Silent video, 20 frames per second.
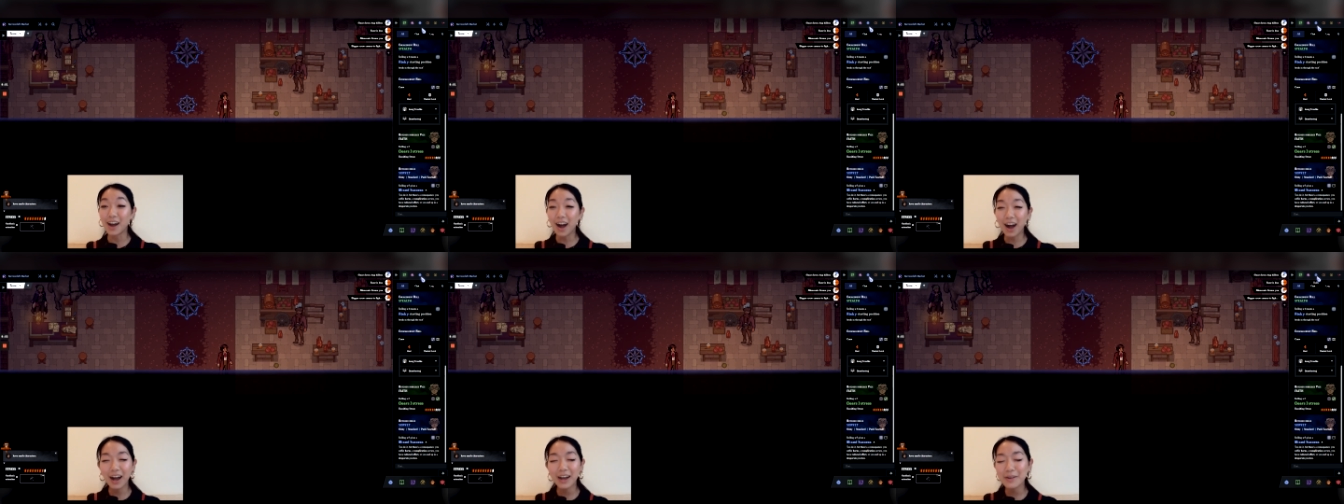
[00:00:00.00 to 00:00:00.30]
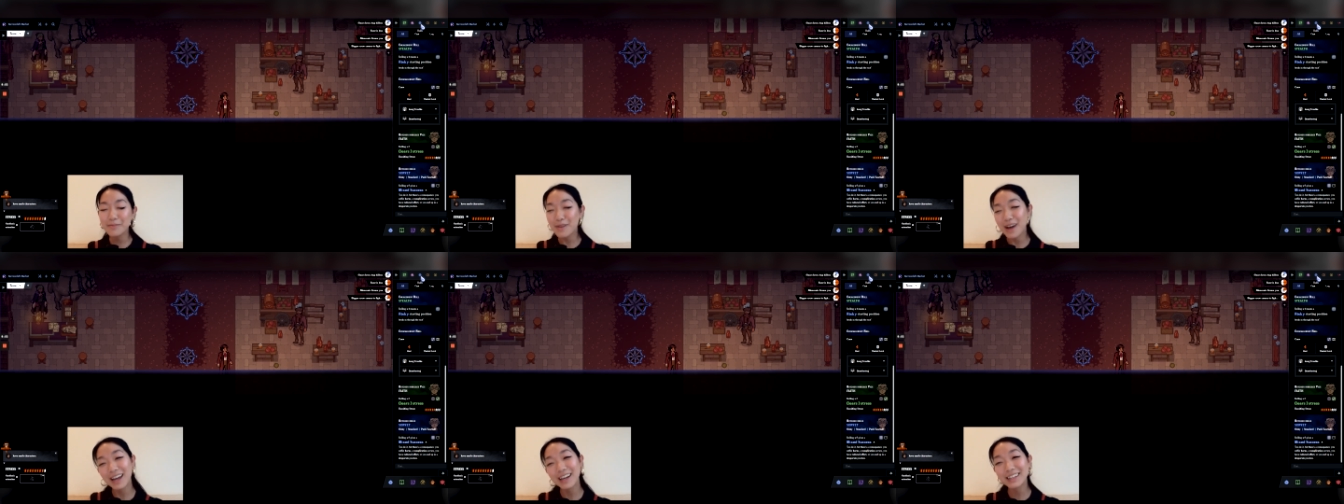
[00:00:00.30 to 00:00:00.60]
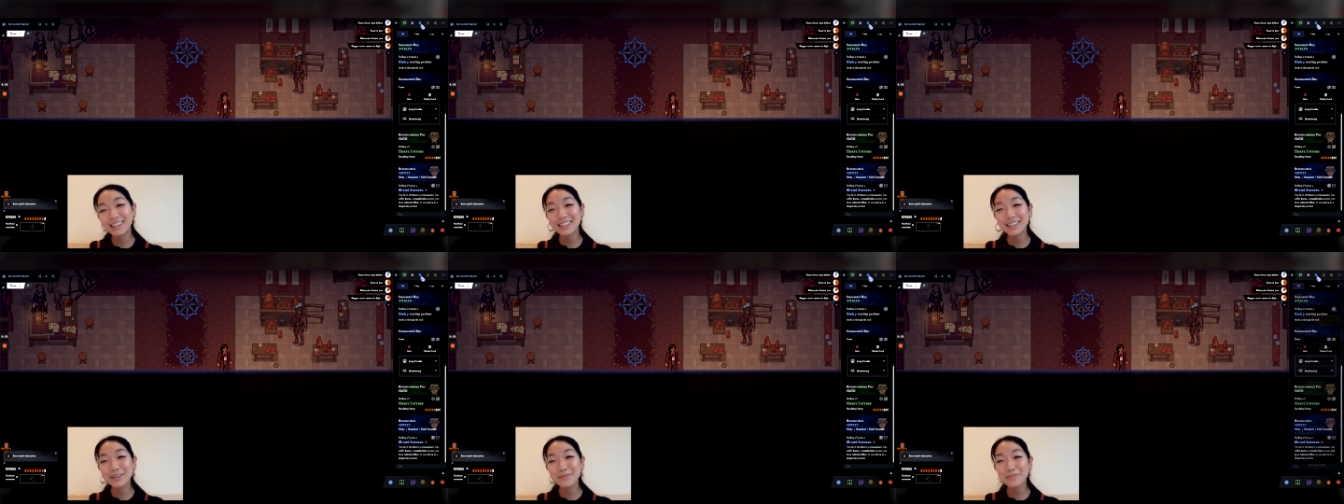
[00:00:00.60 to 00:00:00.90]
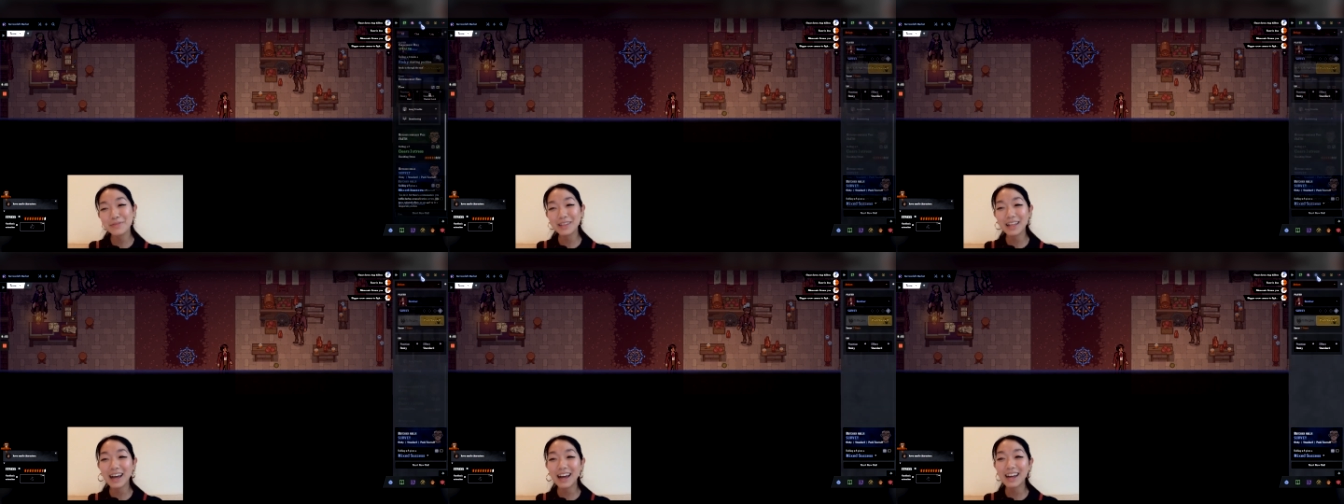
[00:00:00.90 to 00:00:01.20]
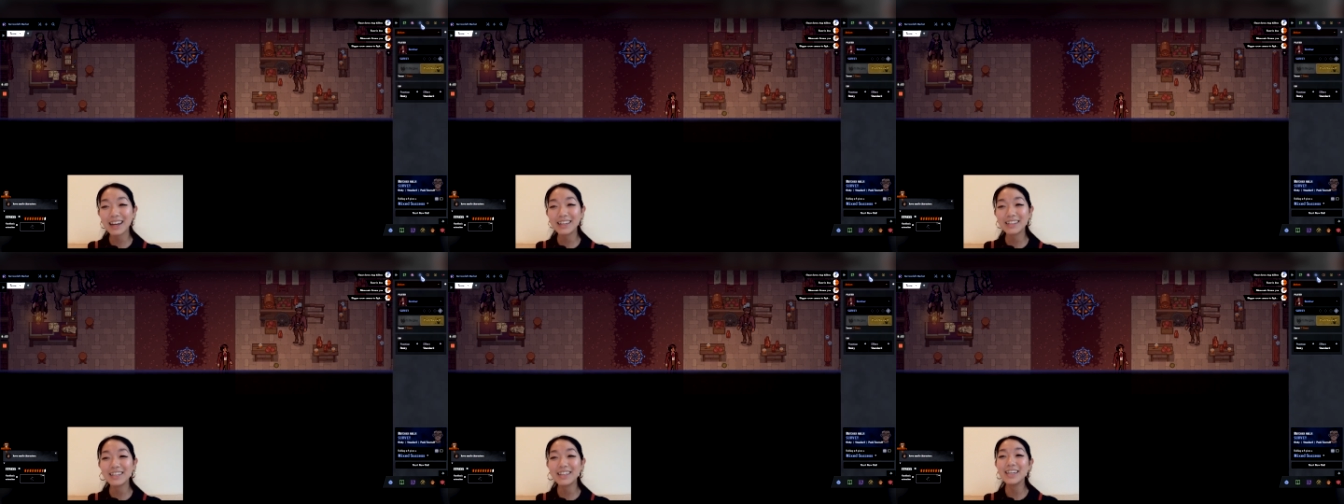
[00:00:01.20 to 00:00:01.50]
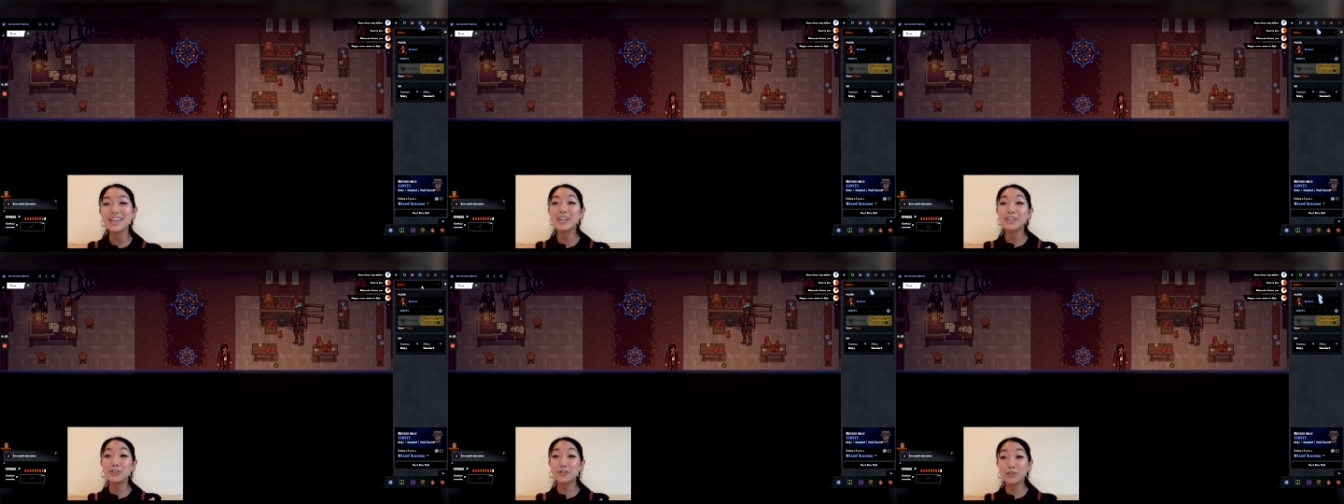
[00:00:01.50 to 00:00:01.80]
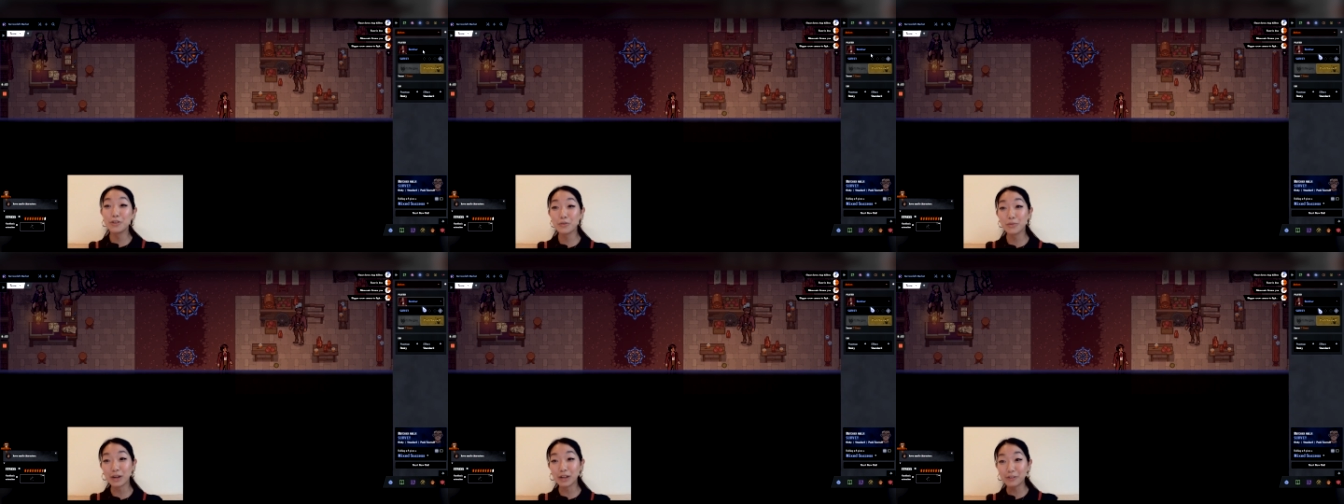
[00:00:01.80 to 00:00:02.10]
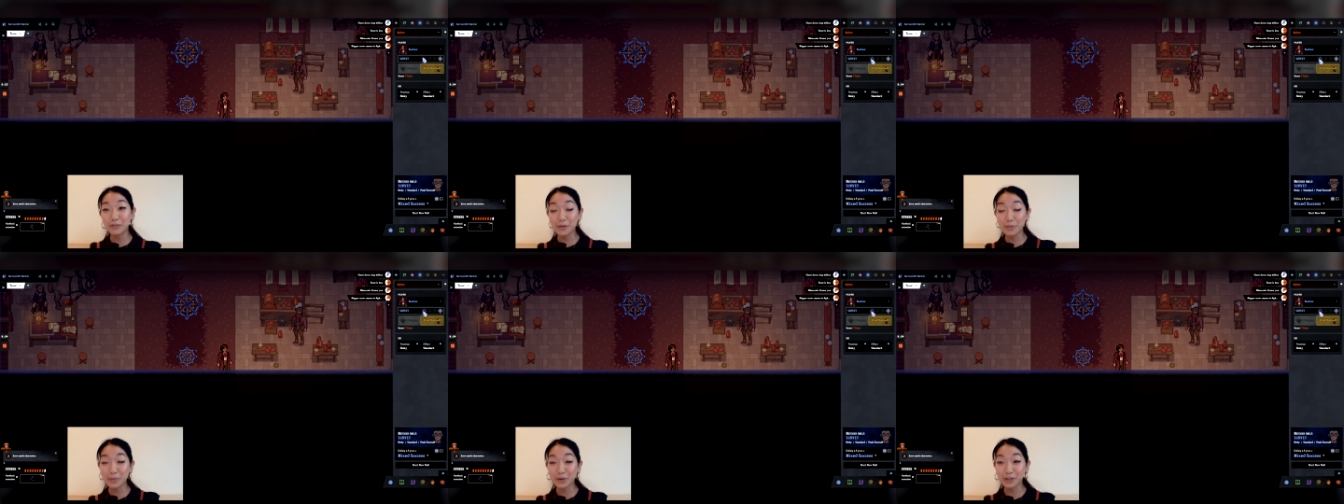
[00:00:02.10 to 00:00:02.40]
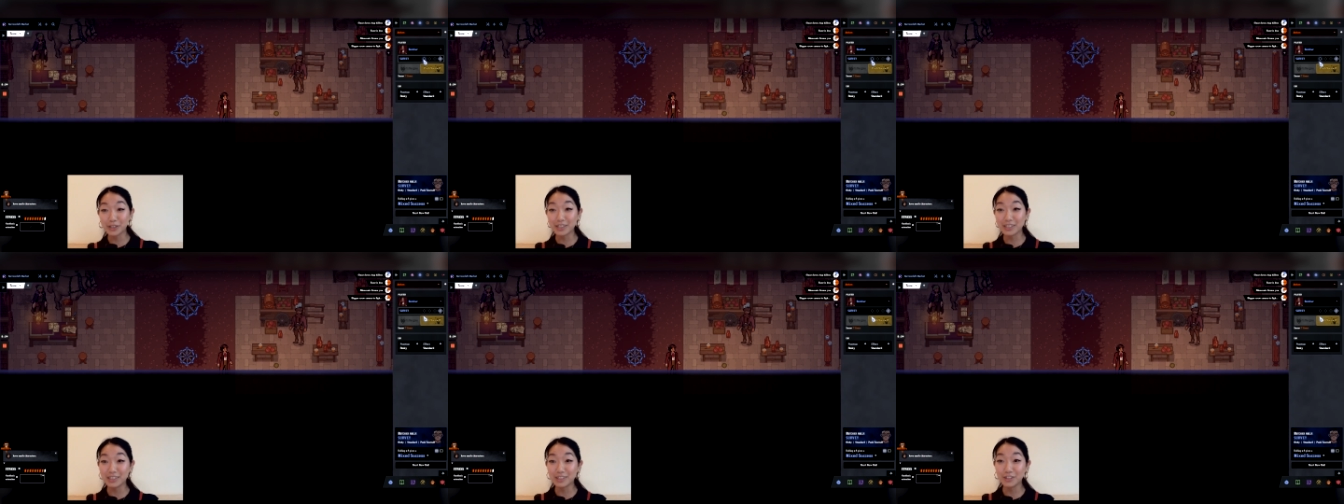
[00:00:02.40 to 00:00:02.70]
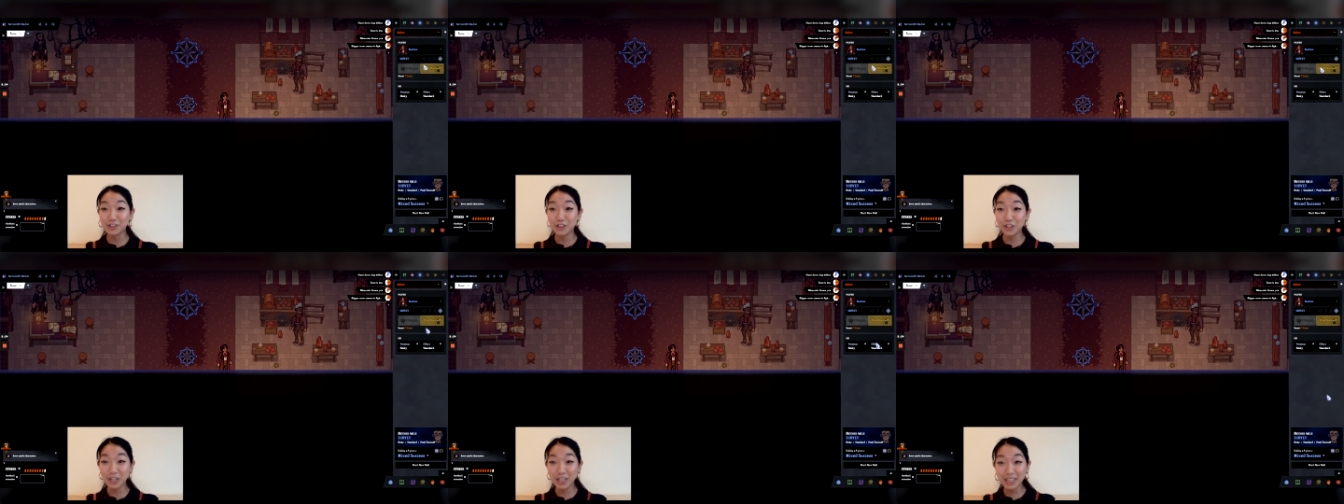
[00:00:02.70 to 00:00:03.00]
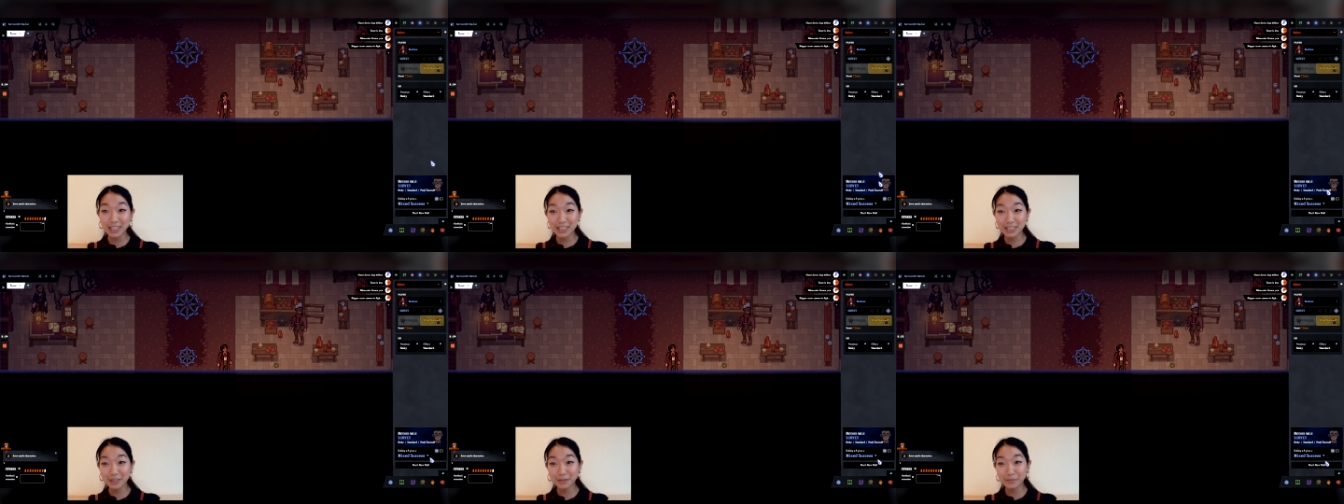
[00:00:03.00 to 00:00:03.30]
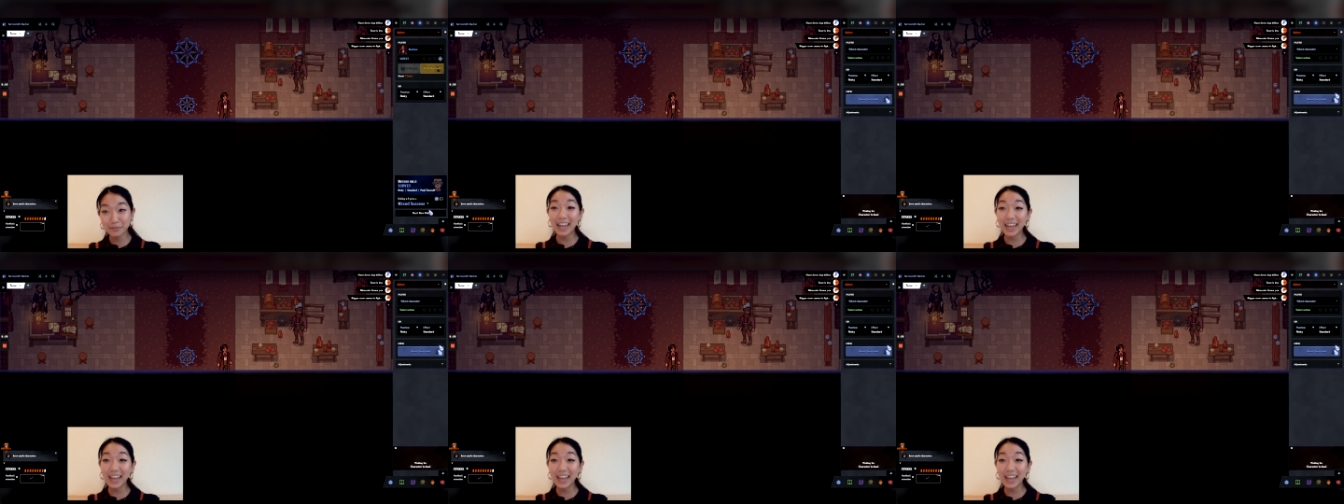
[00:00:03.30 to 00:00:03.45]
automatically applied to the relevant person's sheet.